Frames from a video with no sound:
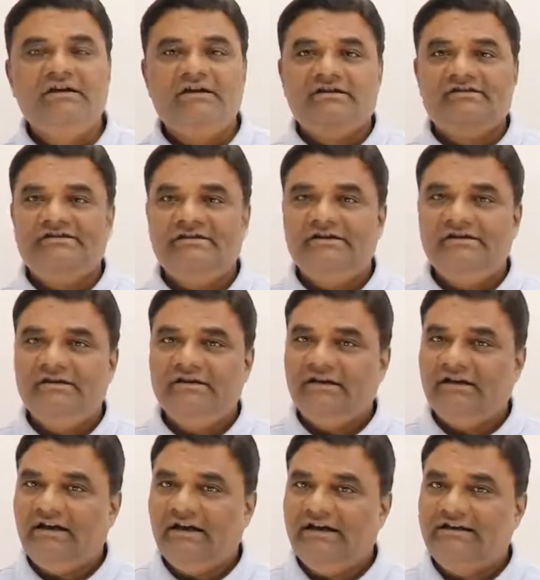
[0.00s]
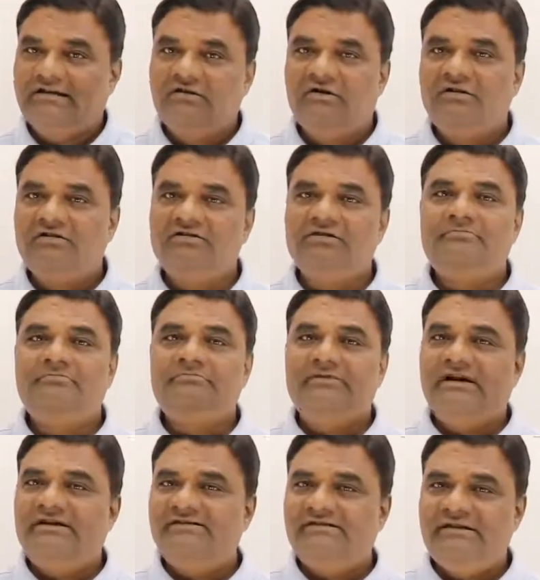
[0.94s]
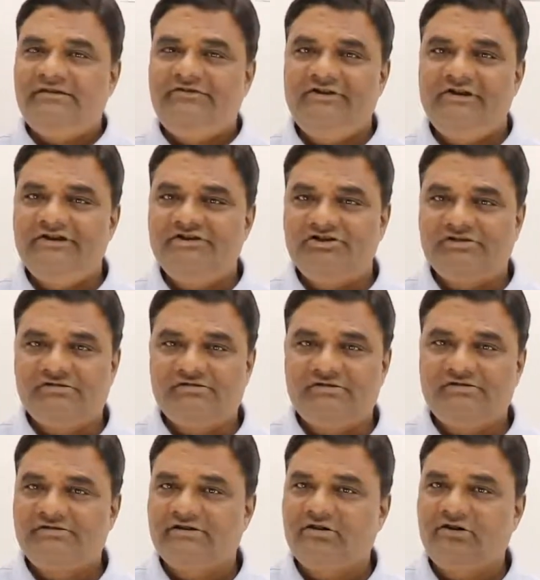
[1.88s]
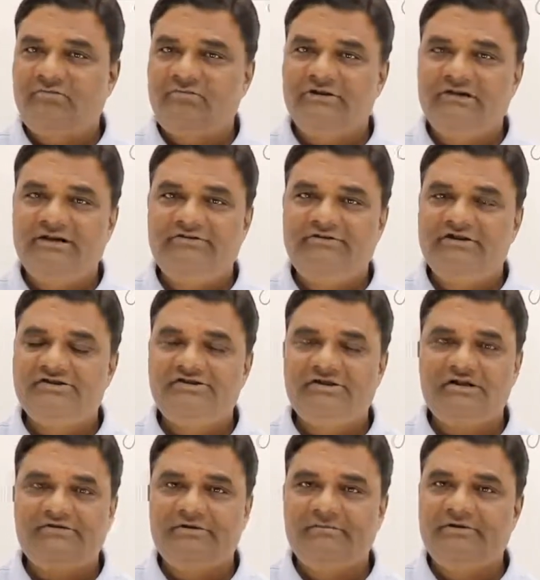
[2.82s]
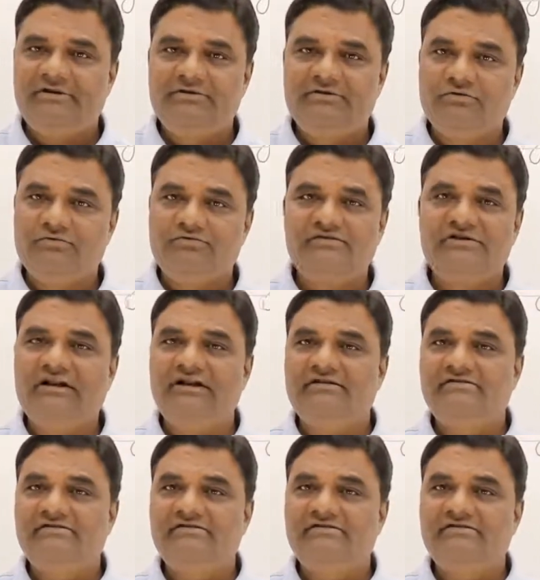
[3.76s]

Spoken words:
See, algorithm as a definition, it's a common definition, everybody knows that.